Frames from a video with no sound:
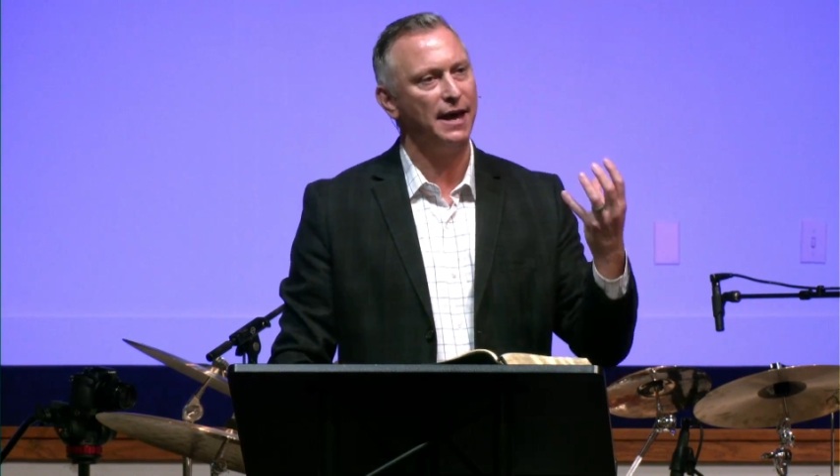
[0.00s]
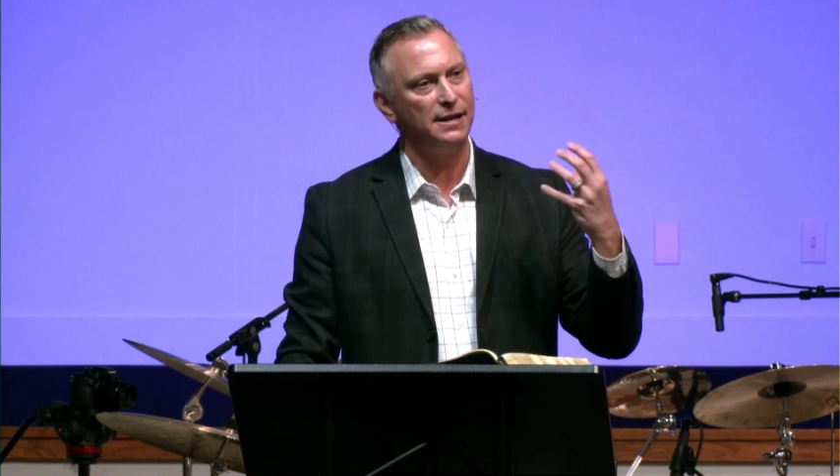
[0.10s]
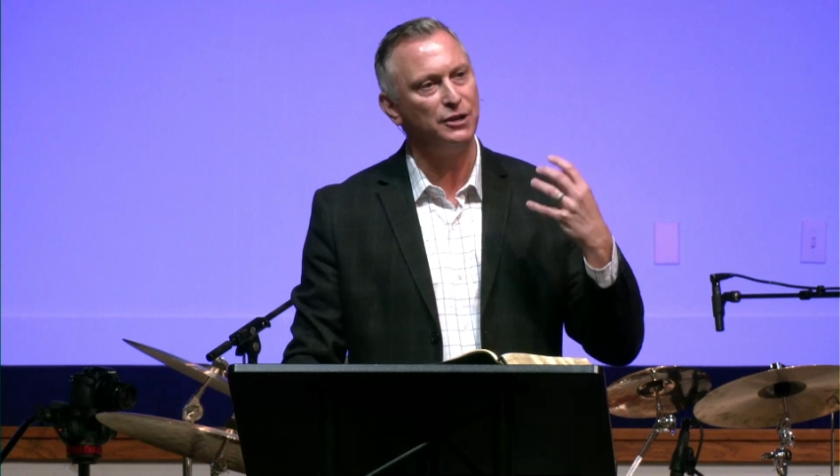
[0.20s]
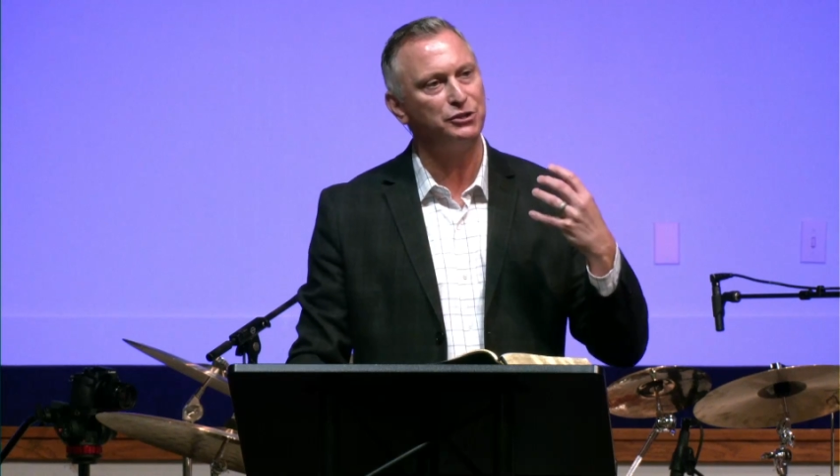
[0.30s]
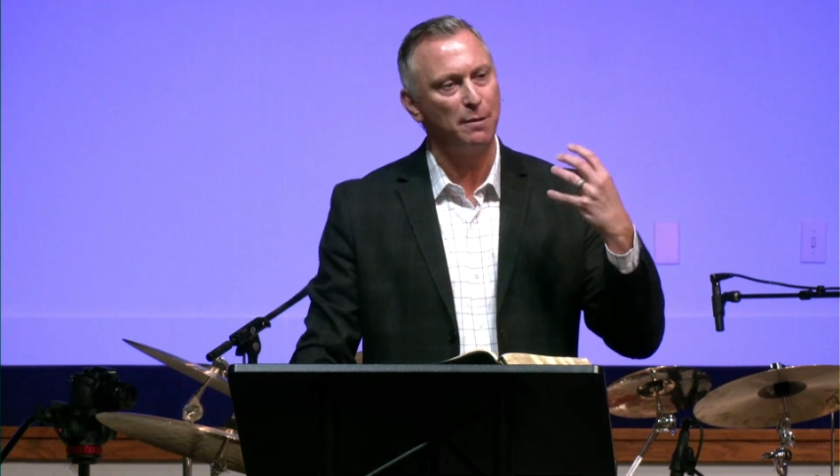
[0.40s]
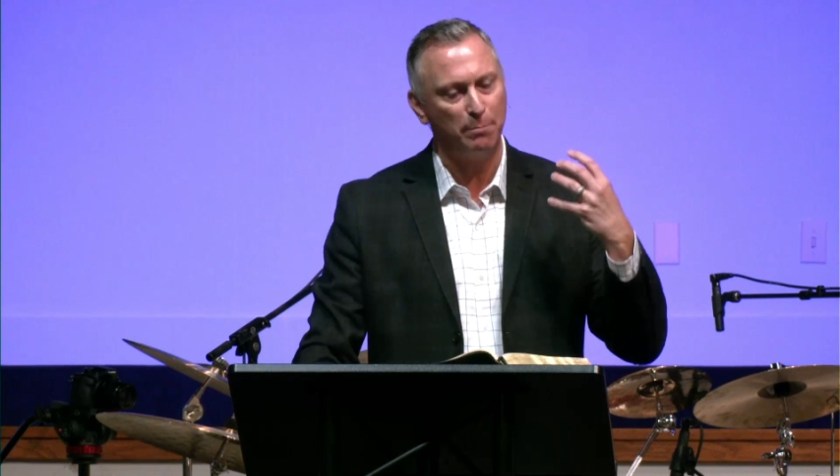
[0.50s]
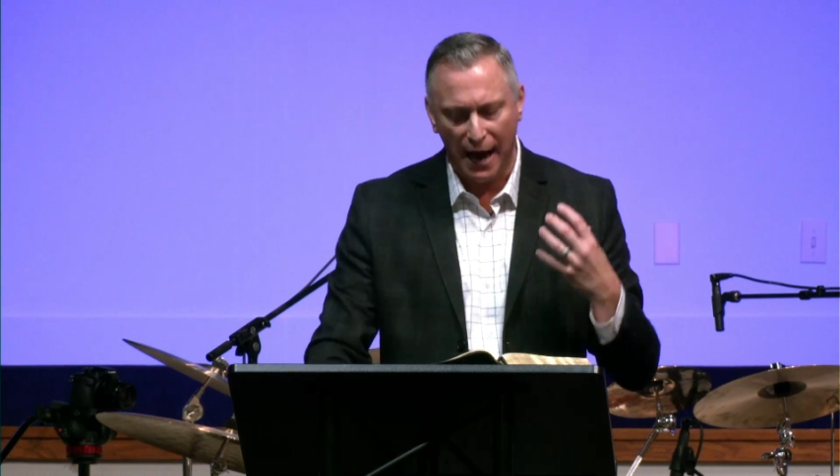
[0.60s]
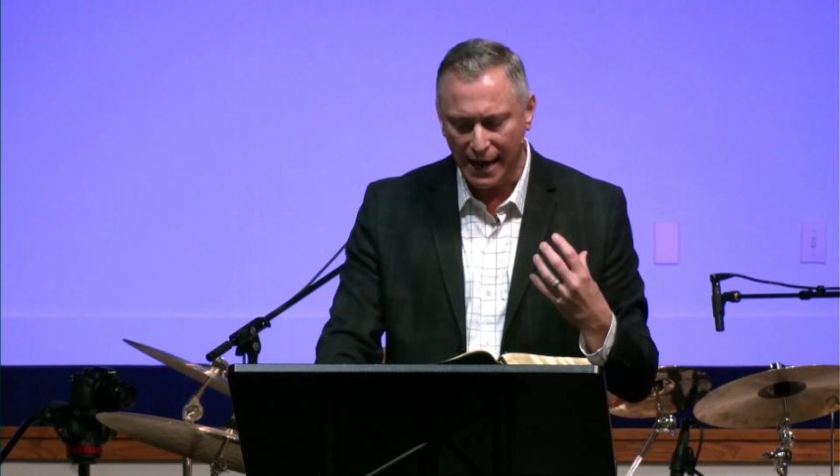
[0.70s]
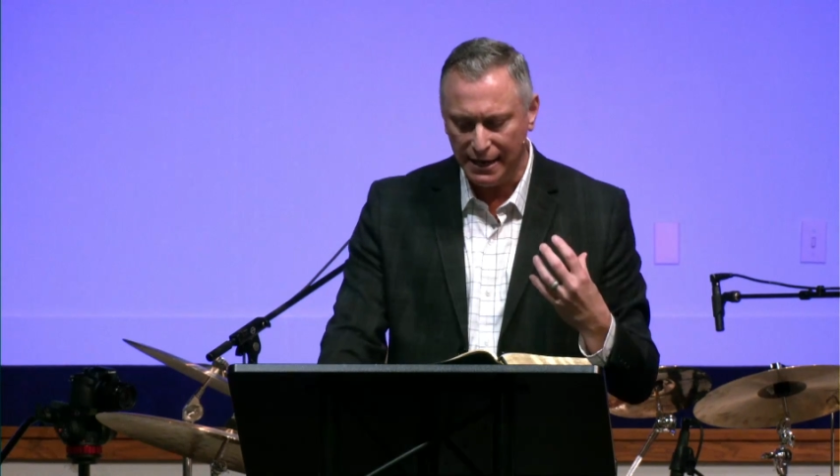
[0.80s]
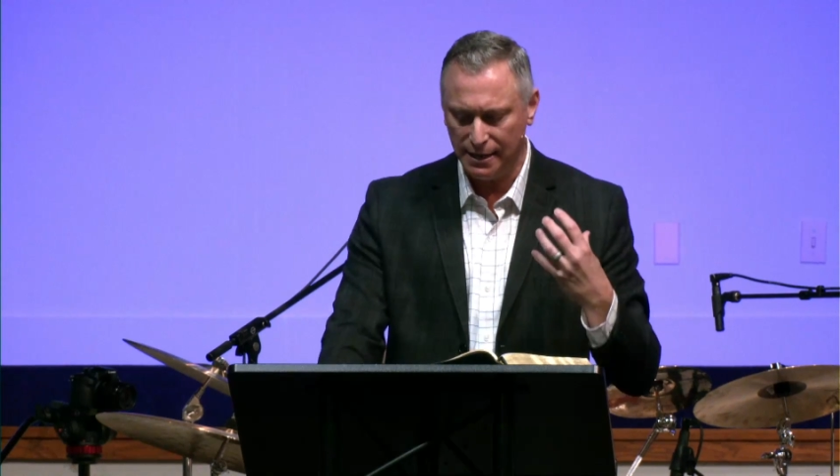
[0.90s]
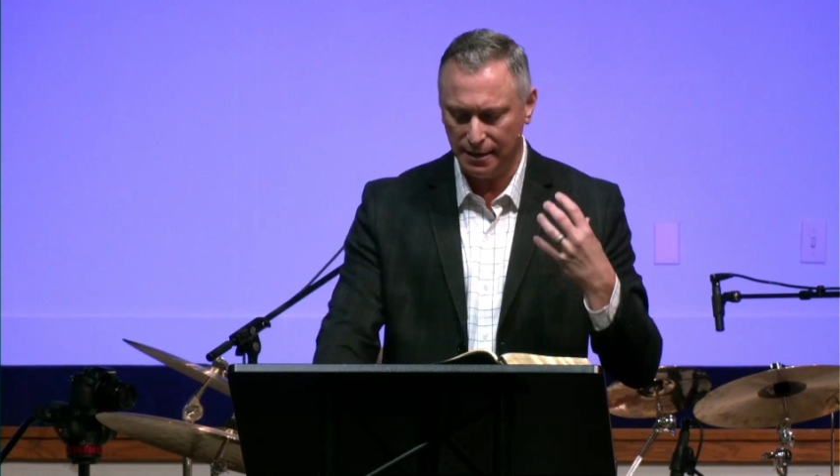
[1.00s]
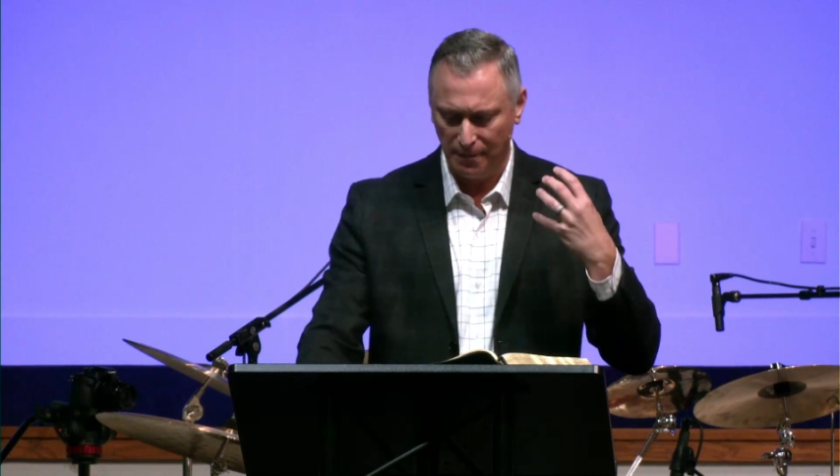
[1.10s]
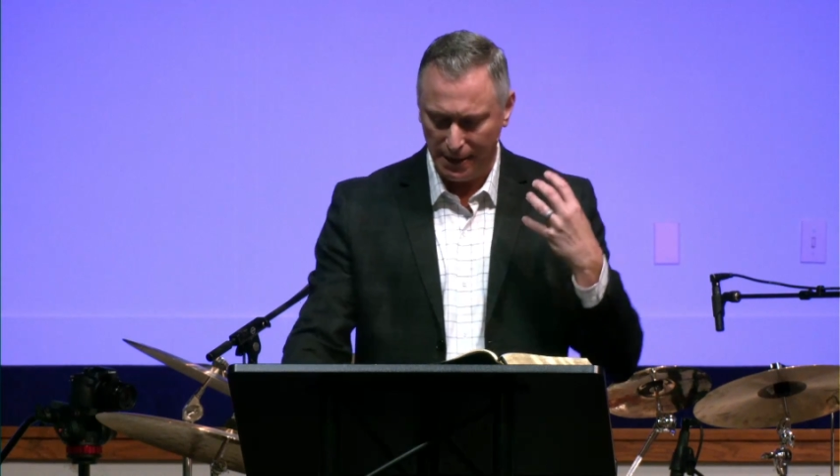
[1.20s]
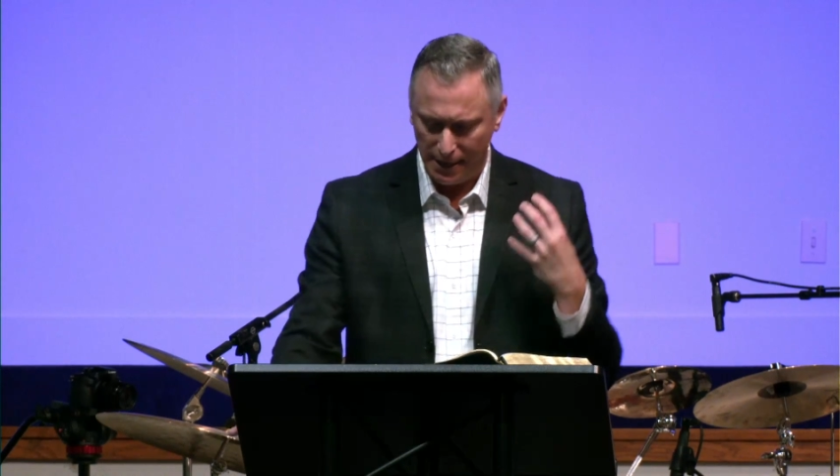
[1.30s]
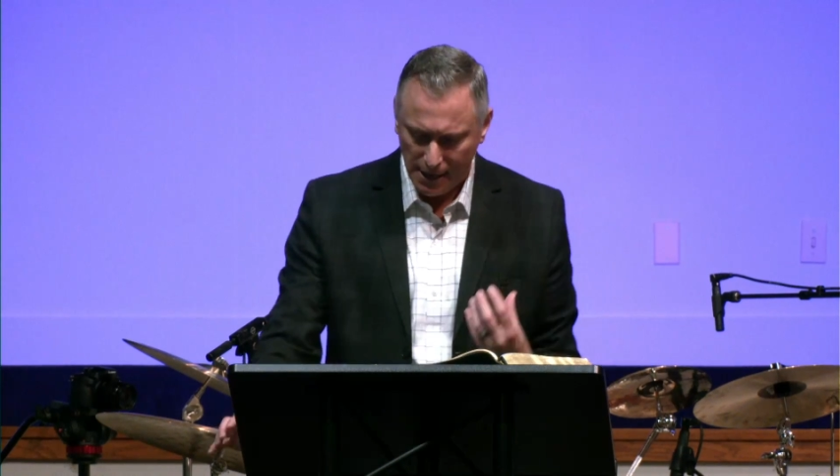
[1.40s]
is abiding
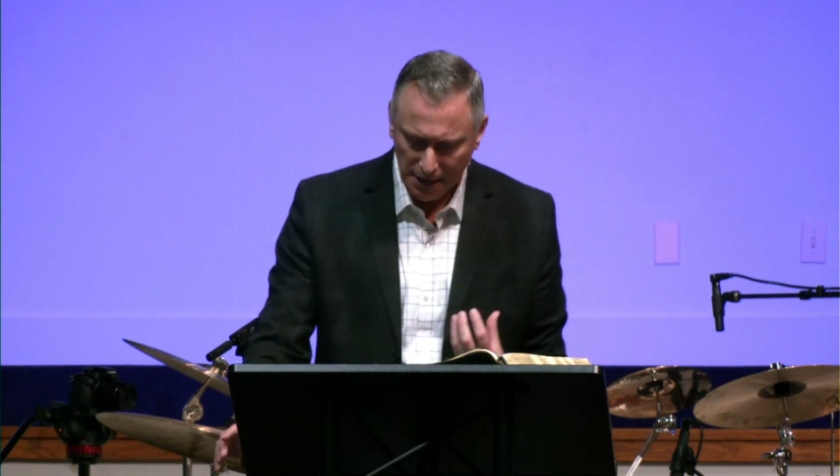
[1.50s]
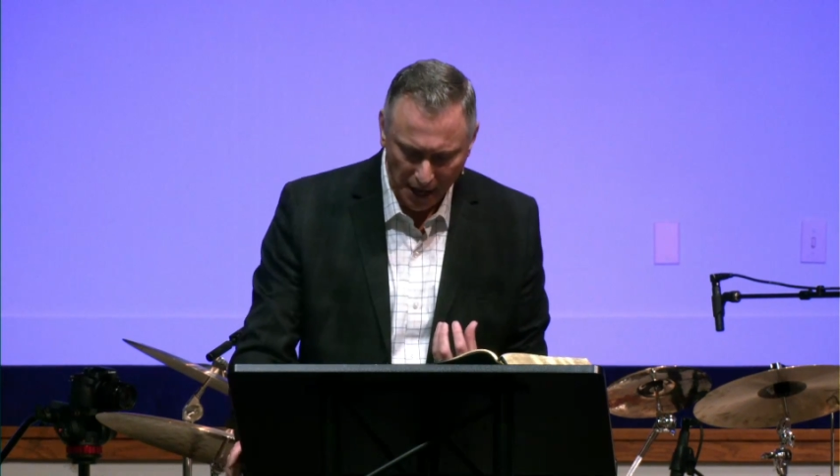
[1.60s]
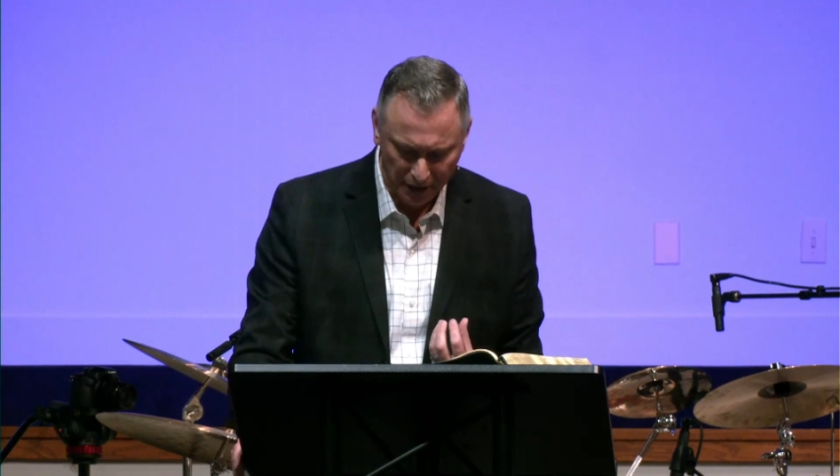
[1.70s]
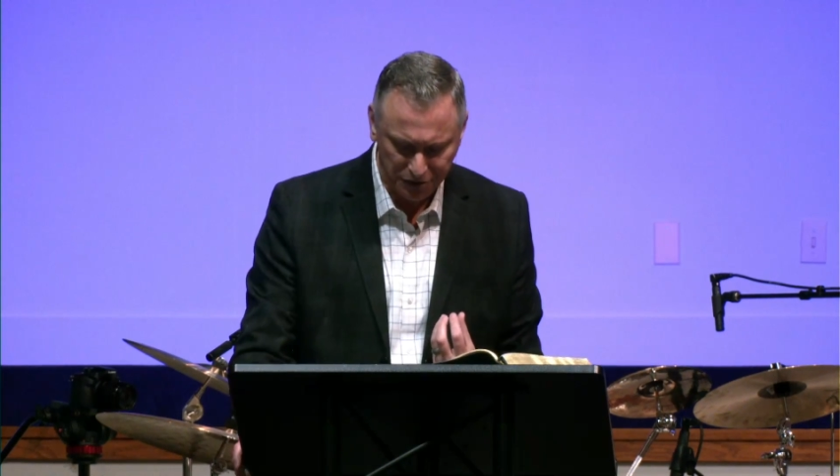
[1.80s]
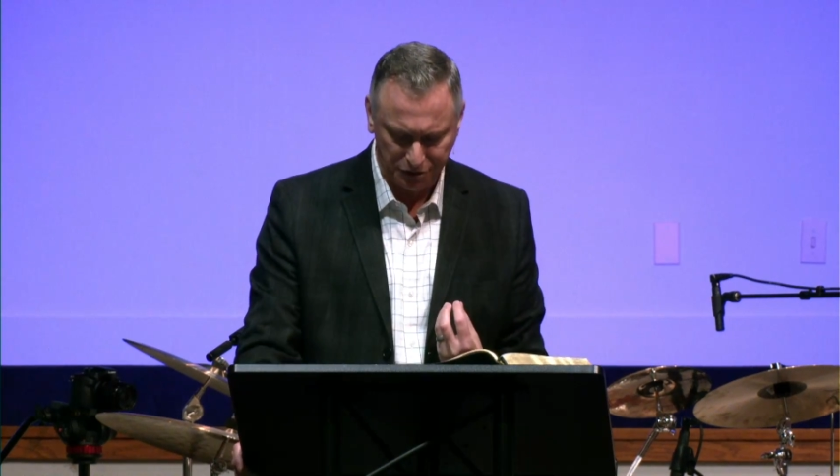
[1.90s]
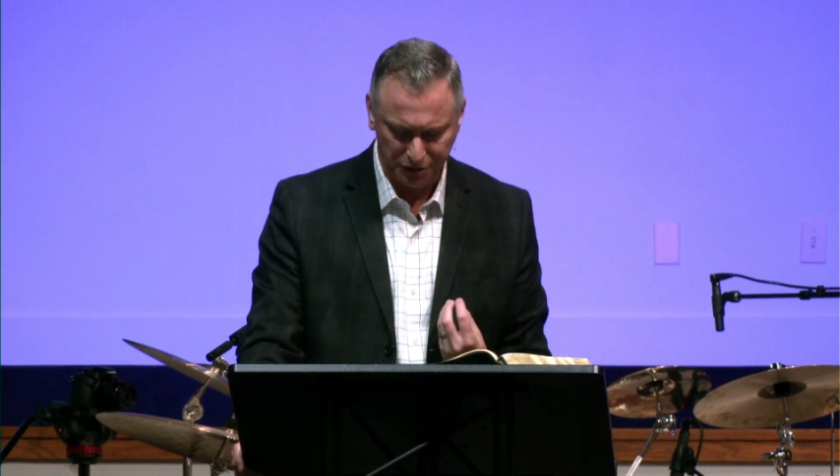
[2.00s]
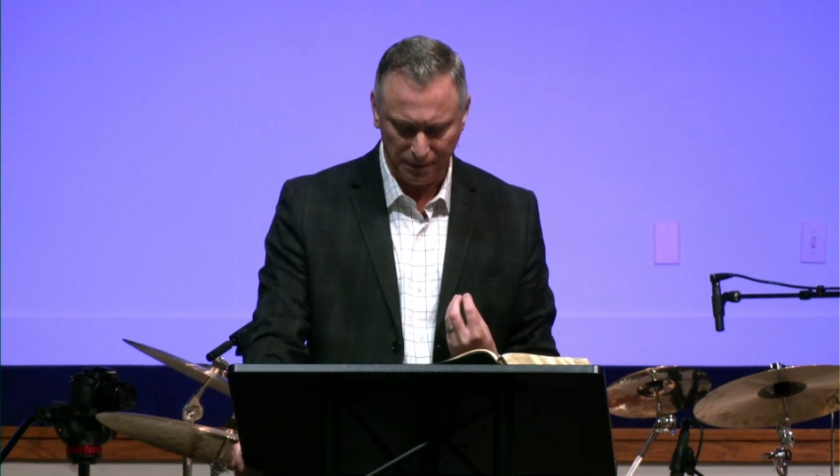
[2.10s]
in us.